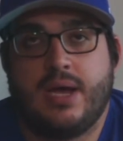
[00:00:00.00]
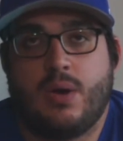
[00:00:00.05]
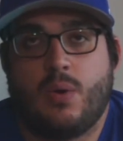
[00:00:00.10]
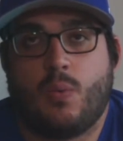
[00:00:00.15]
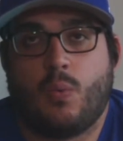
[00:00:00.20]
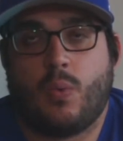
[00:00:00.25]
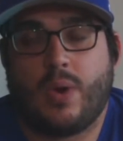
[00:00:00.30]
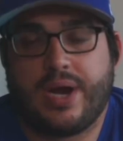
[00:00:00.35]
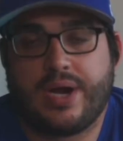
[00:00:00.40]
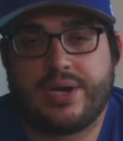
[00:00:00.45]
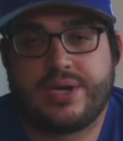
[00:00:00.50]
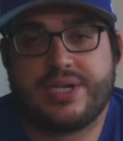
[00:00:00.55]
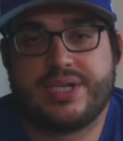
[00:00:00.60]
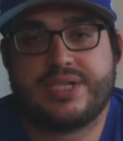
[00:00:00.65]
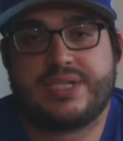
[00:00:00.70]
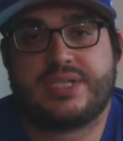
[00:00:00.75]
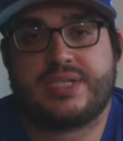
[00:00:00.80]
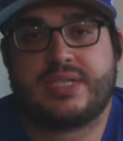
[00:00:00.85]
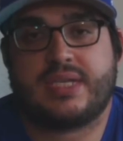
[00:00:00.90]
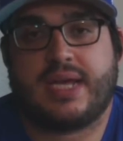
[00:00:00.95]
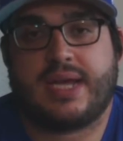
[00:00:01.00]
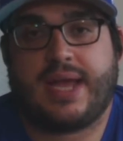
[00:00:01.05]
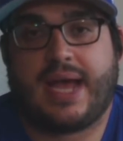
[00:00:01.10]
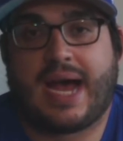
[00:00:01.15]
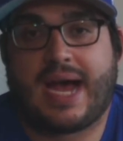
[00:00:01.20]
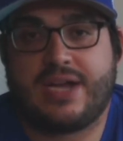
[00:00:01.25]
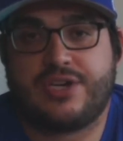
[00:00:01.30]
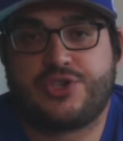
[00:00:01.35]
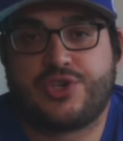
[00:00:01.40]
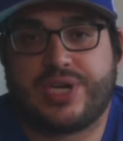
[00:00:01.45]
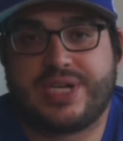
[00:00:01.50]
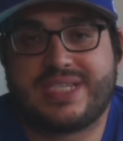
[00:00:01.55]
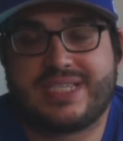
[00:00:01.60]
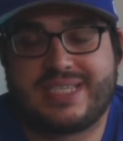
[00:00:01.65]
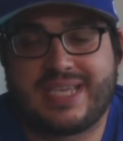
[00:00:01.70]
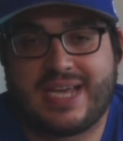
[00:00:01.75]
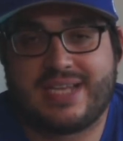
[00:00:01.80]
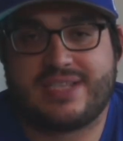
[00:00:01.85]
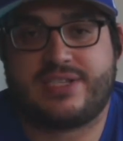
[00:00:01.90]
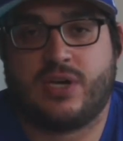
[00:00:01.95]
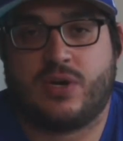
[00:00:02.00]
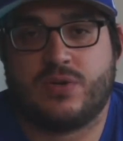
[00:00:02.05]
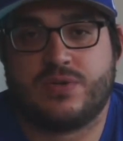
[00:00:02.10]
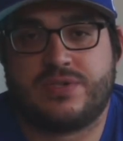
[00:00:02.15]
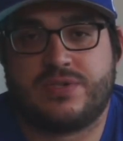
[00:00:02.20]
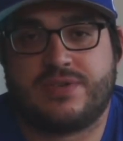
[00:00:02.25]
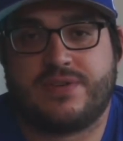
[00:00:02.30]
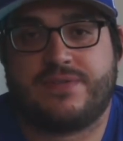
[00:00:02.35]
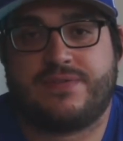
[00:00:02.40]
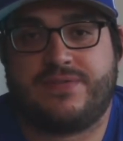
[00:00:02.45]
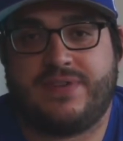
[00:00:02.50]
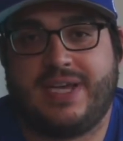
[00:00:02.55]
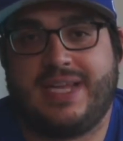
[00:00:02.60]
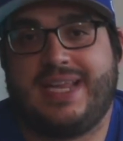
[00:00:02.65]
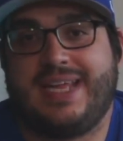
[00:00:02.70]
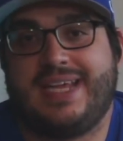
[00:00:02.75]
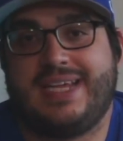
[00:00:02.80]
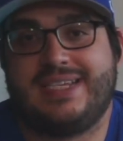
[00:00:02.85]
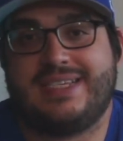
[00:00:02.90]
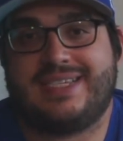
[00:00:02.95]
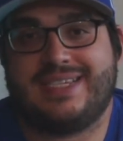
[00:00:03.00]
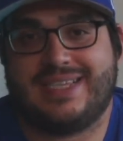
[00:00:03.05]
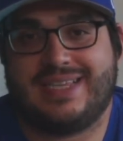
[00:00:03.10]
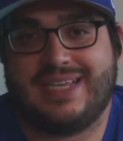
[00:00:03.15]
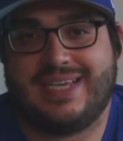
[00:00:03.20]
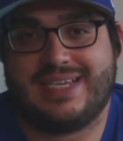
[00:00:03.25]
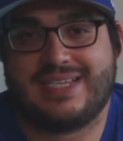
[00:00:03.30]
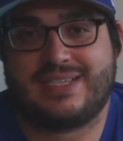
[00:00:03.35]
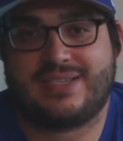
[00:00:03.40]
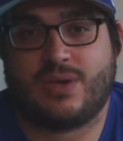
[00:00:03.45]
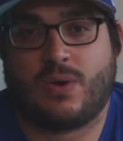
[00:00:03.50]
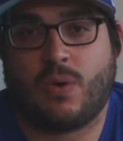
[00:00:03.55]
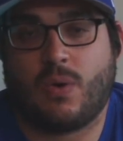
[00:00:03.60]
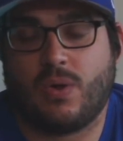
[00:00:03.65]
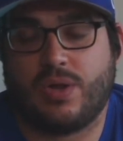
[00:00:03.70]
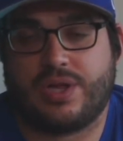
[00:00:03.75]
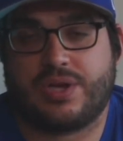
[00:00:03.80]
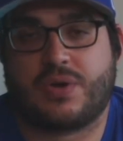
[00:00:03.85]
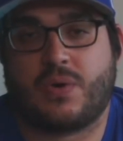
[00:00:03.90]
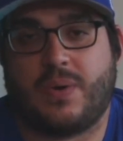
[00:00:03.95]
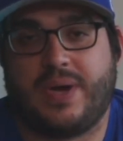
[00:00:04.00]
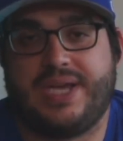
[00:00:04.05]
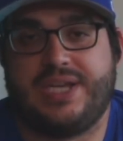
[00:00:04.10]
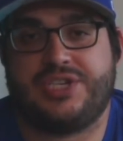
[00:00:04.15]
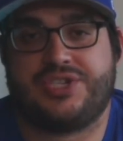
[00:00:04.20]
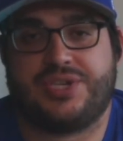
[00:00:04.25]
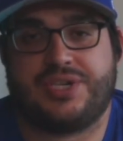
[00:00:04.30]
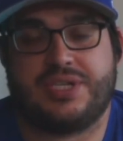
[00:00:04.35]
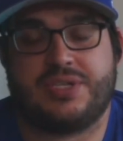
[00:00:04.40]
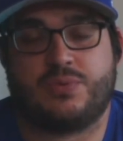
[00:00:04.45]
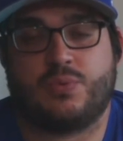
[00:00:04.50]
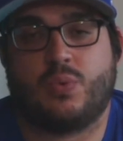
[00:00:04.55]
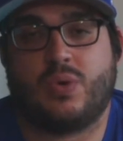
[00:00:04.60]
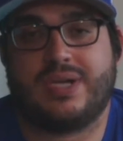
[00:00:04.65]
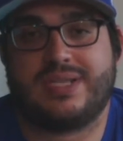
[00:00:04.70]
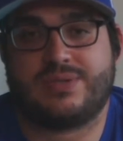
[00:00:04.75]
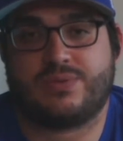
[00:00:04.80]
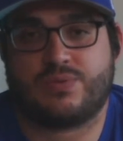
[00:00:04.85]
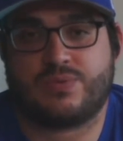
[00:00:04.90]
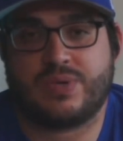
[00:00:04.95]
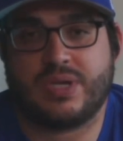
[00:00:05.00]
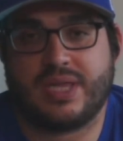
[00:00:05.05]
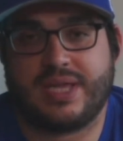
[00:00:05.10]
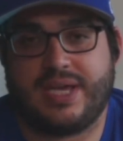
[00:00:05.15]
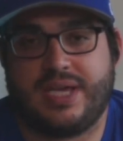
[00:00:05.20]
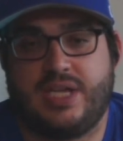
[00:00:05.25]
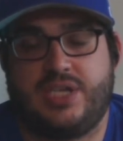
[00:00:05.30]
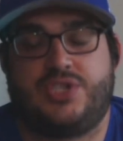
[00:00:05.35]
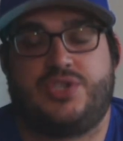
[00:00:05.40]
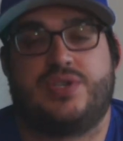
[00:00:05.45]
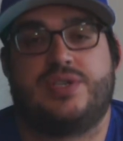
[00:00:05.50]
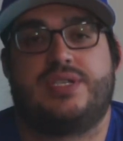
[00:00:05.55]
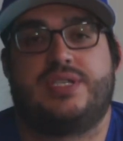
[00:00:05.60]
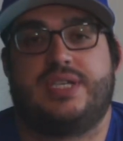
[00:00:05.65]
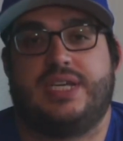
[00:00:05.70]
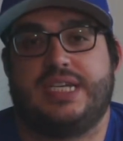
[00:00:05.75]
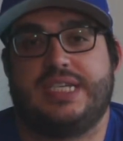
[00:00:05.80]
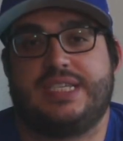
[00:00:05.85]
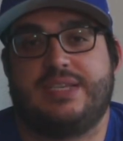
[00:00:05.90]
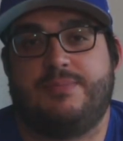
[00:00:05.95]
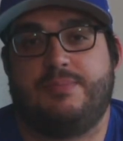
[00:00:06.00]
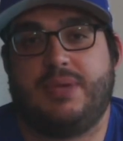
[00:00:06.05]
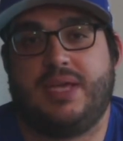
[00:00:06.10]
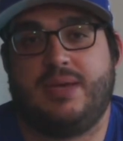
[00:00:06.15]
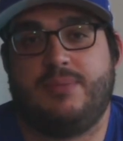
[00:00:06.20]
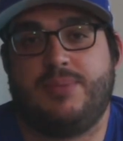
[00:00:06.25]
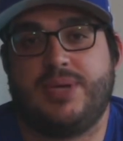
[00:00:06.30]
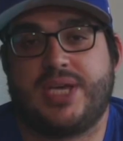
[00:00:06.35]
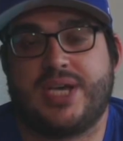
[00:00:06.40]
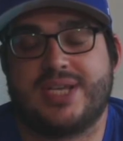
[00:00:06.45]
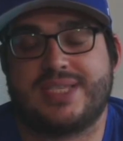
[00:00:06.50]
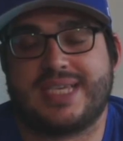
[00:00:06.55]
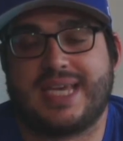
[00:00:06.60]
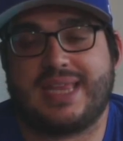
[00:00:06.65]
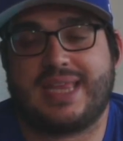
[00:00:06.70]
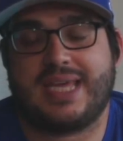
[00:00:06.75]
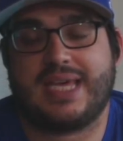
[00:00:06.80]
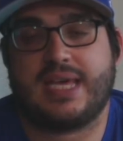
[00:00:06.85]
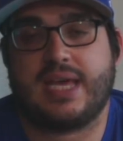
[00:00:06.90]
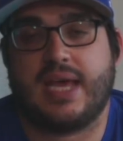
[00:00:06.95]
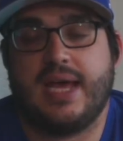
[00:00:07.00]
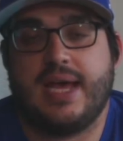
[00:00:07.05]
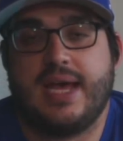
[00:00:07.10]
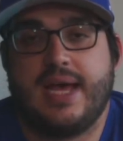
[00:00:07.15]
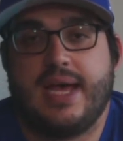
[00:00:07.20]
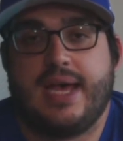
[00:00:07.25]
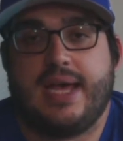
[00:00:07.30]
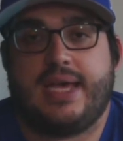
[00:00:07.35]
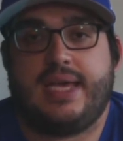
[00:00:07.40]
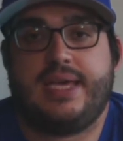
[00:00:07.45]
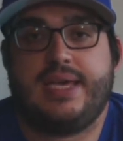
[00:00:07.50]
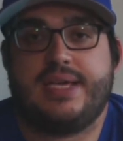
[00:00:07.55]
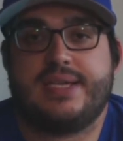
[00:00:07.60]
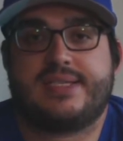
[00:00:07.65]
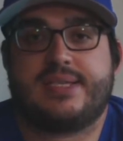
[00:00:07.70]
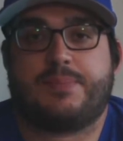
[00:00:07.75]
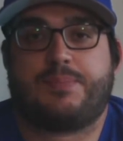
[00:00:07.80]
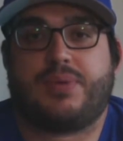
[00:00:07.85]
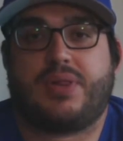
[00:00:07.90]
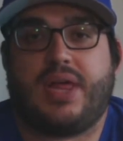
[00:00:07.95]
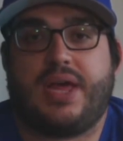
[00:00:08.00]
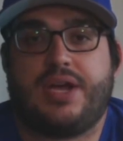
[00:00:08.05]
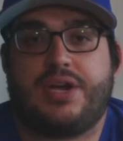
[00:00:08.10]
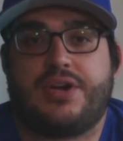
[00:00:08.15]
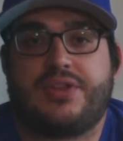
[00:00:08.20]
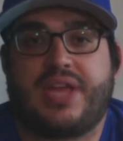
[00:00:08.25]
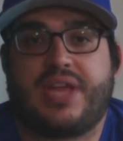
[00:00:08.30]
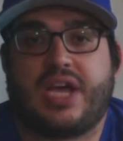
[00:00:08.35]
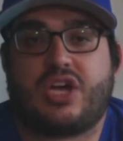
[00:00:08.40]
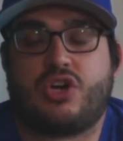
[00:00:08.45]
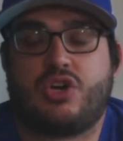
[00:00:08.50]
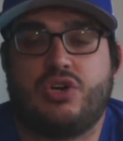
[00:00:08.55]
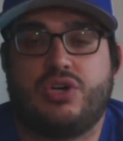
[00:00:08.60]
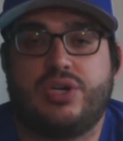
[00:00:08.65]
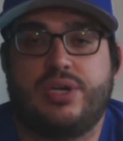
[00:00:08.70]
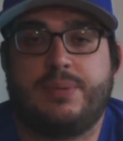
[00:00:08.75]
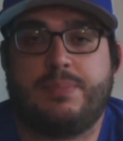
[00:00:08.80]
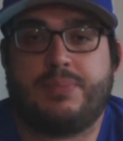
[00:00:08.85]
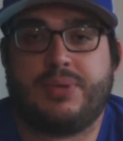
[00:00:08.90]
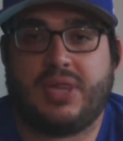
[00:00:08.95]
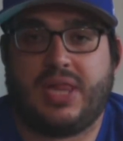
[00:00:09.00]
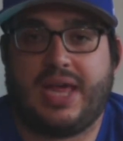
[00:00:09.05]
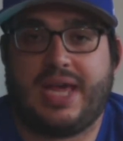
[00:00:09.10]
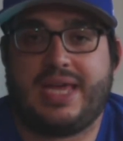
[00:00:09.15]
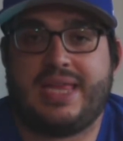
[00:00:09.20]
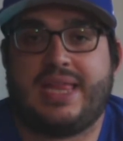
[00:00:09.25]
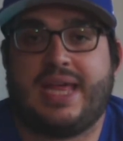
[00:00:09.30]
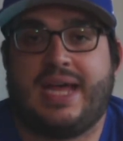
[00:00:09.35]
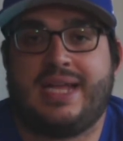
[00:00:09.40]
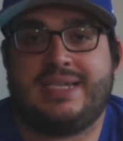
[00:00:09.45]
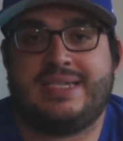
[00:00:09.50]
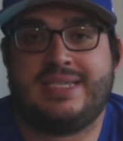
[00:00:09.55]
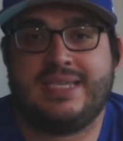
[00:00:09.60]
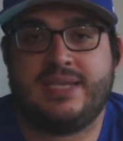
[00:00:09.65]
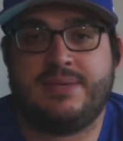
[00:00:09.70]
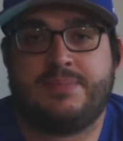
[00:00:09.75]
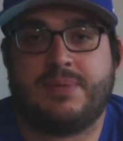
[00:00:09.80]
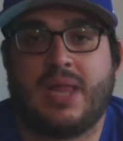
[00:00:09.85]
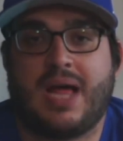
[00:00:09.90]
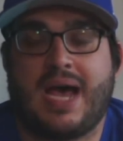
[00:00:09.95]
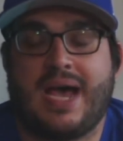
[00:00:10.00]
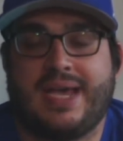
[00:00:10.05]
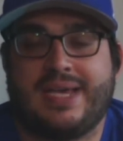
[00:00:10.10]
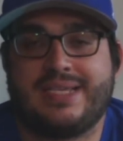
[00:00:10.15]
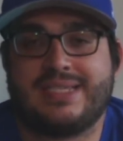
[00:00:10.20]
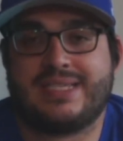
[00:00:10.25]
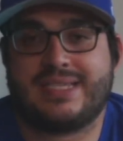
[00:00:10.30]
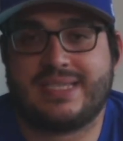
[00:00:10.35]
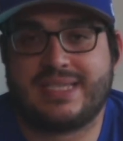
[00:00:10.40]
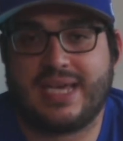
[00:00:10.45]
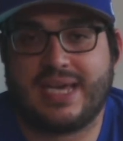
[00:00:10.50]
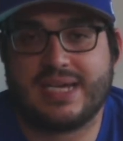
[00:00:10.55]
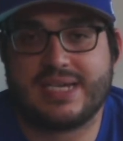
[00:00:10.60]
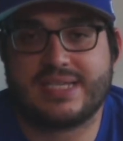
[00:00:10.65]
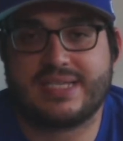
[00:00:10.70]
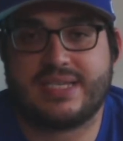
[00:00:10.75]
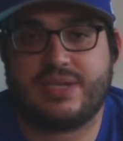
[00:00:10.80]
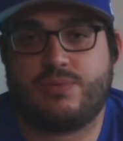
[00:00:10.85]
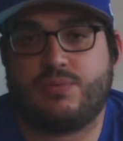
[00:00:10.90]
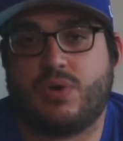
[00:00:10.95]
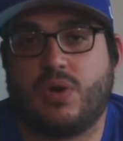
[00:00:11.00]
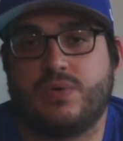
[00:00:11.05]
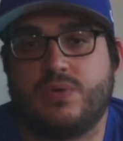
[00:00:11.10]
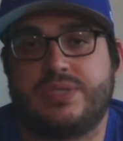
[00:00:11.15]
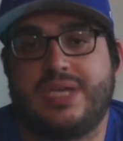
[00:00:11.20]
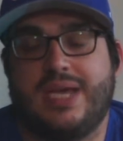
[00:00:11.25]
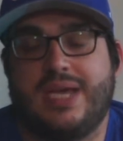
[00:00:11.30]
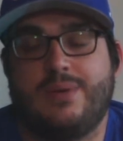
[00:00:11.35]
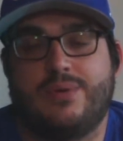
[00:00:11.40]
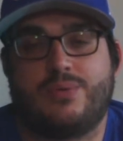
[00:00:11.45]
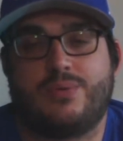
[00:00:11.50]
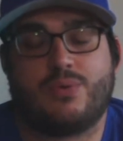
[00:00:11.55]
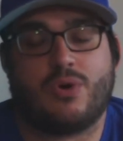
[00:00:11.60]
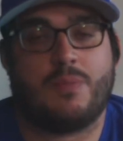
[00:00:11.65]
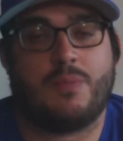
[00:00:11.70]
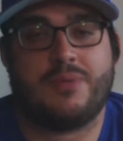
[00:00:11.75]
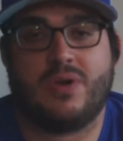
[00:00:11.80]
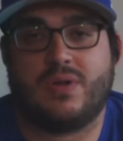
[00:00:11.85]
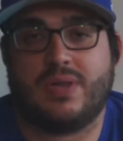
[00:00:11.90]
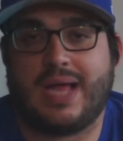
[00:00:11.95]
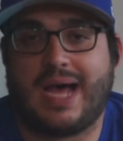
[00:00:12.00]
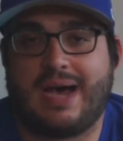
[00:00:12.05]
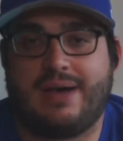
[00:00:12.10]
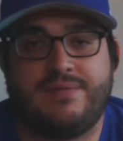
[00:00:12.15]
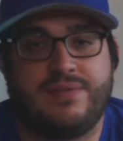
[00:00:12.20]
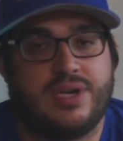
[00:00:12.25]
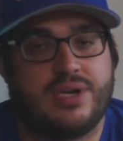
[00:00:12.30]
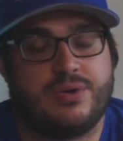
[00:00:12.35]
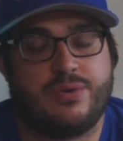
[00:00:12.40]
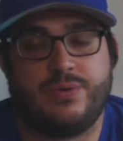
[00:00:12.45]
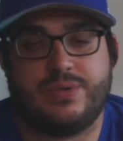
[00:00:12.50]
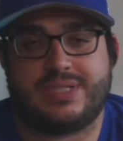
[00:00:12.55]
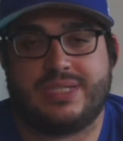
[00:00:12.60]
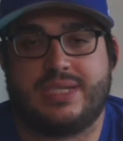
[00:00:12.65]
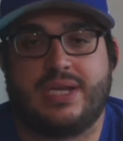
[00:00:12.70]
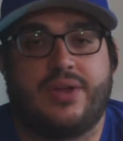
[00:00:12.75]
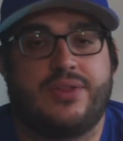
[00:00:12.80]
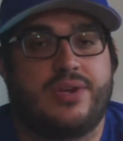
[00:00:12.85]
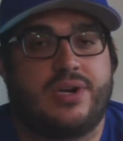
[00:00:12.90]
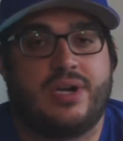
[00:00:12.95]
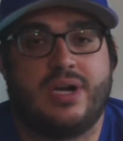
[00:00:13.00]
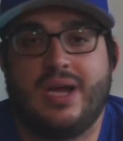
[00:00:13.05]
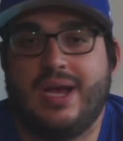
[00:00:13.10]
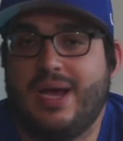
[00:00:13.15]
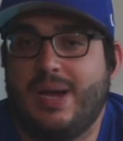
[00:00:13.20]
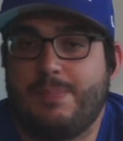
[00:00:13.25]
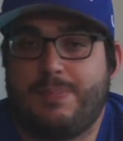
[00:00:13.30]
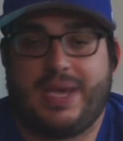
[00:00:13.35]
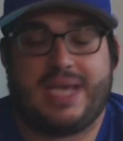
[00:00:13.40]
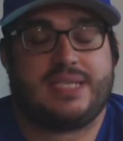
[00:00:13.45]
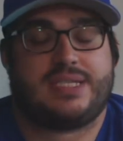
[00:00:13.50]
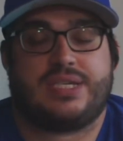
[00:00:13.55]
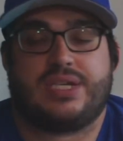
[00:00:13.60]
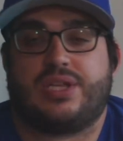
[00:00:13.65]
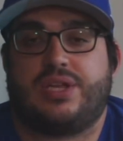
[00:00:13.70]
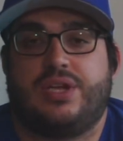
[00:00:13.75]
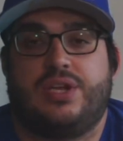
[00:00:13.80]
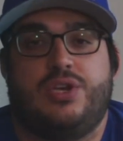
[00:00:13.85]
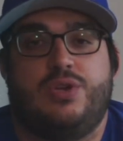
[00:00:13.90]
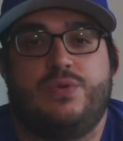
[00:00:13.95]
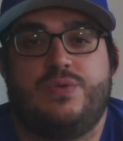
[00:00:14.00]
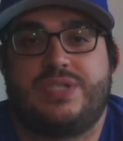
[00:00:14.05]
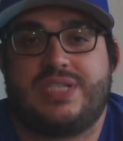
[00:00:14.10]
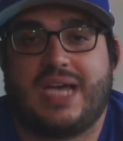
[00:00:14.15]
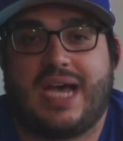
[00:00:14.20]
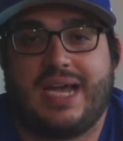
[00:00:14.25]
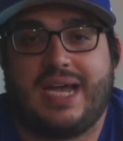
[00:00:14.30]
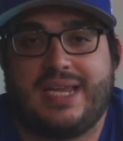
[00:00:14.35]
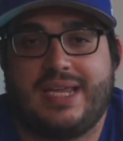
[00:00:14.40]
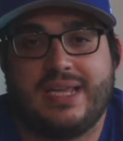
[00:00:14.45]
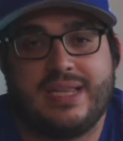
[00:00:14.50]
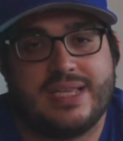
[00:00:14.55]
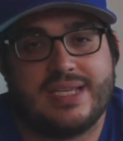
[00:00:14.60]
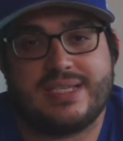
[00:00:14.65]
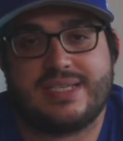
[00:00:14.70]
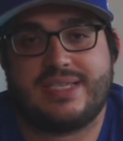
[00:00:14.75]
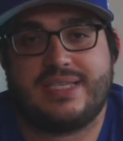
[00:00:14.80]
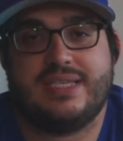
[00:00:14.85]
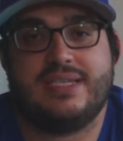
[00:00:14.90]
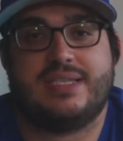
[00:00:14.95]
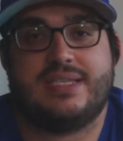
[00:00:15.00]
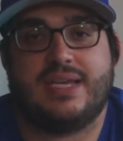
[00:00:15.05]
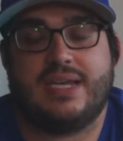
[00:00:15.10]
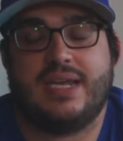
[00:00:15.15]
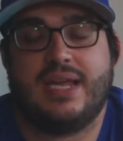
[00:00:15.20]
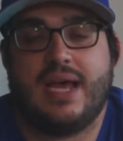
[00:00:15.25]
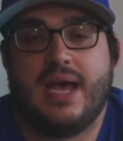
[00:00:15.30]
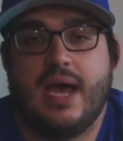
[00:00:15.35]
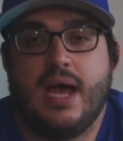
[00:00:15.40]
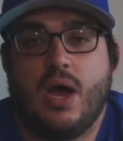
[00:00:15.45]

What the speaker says: Where does Andre Santos fit into this whole equation is what's really interesting to me, because I think he is a player that could play that deep lying 6 and rotate with Romeo Lavia, who's another basically new signing this season.